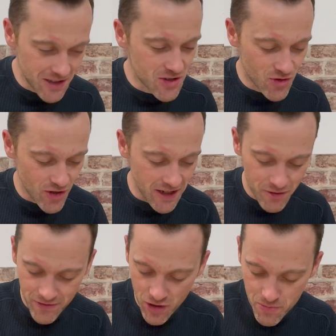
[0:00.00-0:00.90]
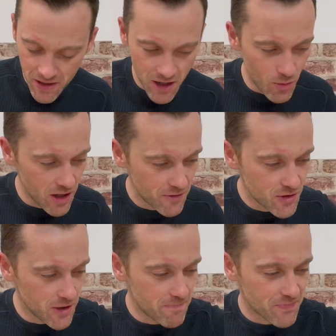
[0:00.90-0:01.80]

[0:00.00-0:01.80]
to create a faux pas? Well, I've got,